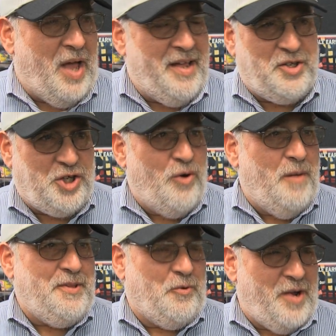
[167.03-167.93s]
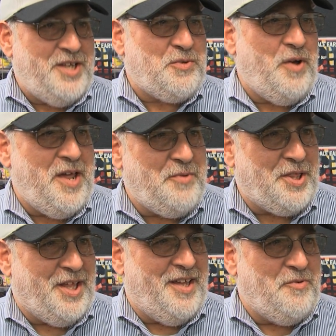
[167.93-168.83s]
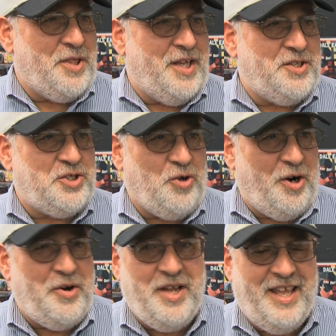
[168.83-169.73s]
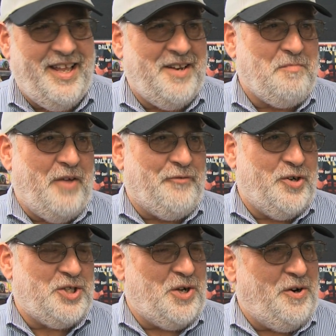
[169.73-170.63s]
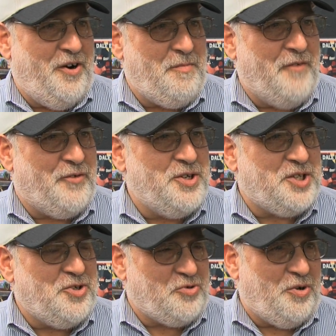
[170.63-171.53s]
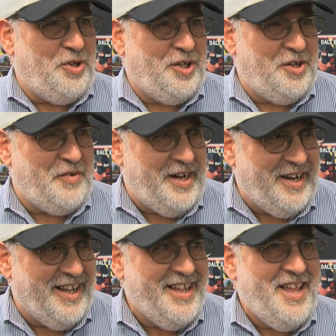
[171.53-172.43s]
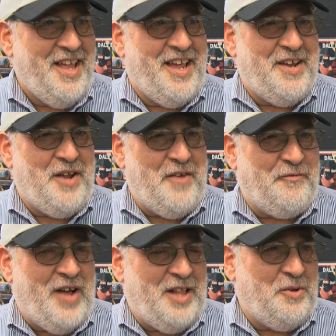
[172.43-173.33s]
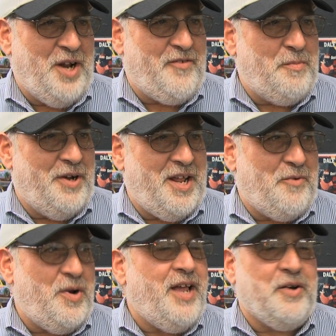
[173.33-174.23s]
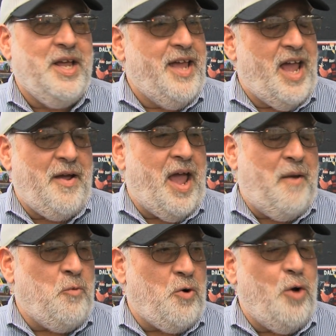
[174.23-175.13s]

I show up at the Raceway with a starter kit and my first car and my first controller, and followed everybody around. We're